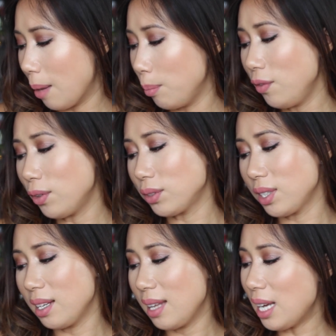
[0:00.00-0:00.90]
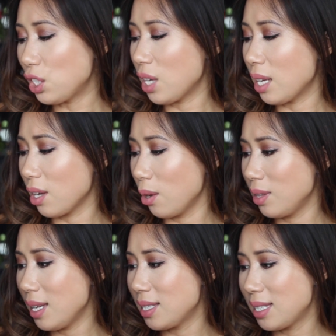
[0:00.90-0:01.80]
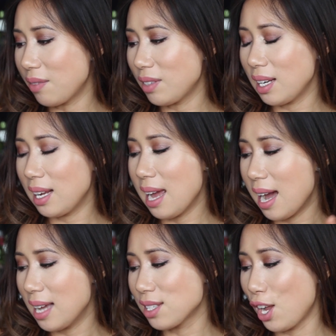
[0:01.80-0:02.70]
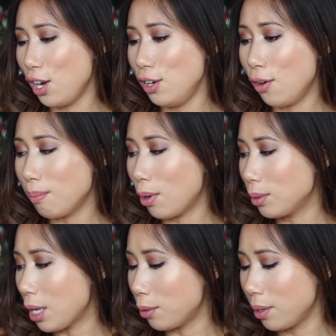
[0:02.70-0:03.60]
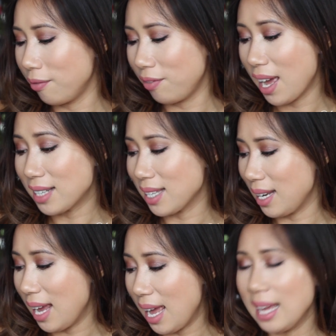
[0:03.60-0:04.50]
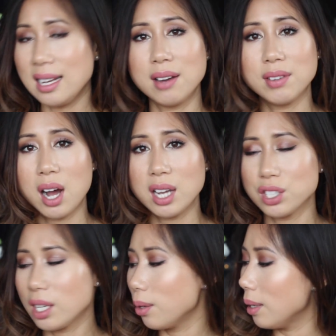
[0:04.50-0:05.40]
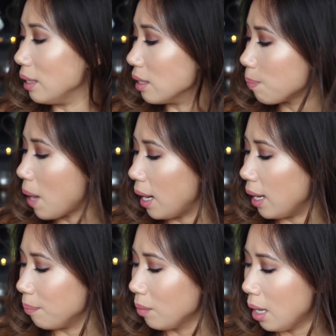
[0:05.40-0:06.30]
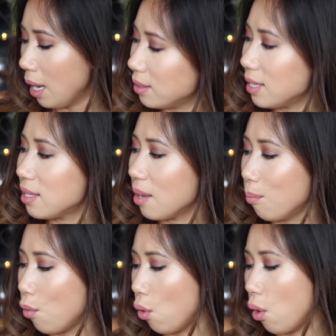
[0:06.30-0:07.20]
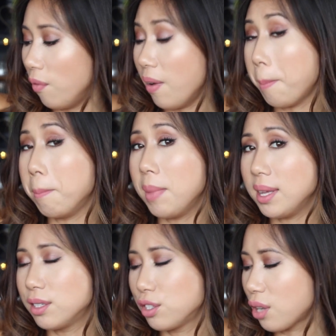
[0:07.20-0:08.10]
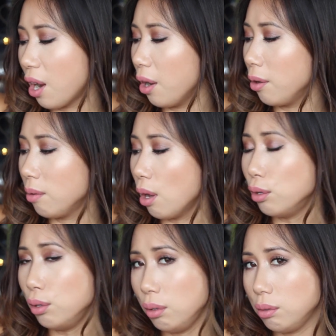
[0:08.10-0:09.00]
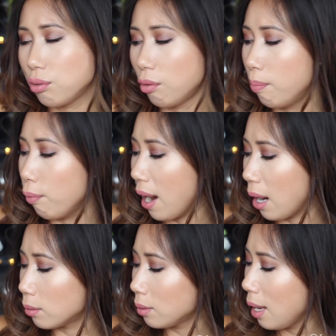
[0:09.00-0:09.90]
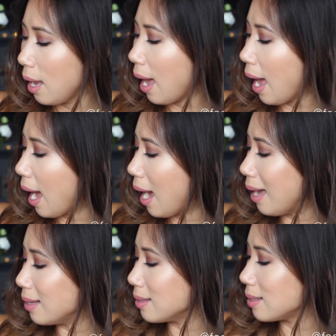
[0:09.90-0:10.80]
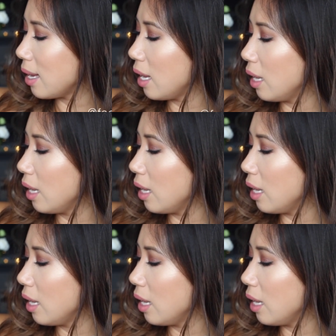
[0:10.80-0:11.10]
And moving on to the next shadow, this definitely has a lot more golden flecks than any other eyeshadow in this palette. This is more of a mid-tone neutral brown, and